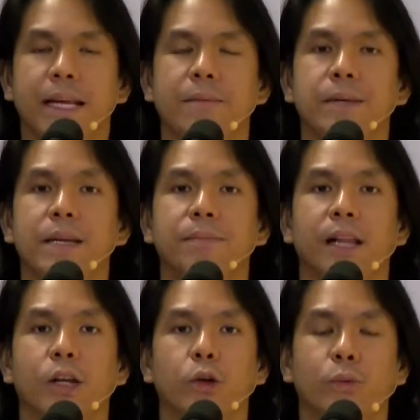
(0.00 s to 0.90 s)
a
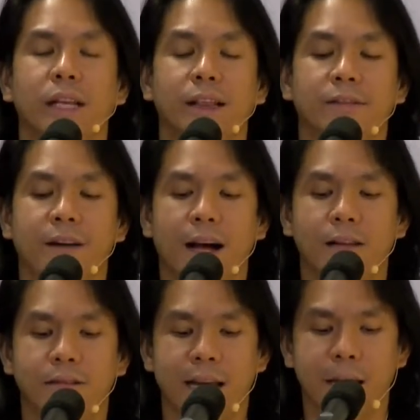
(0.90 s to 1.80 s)
people who will
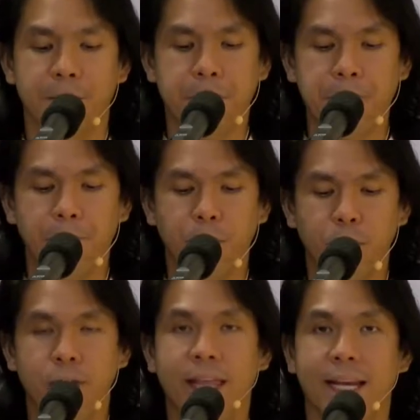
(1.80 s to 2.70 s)
follow Him,
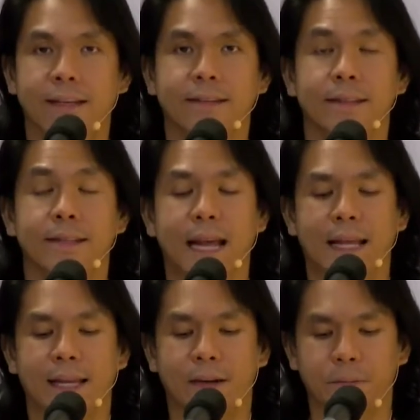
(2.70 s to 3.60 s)
two things
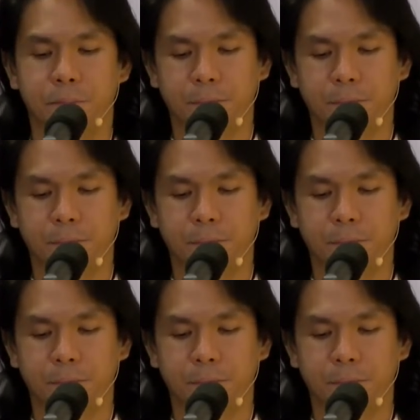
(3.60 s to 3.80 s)
stand out: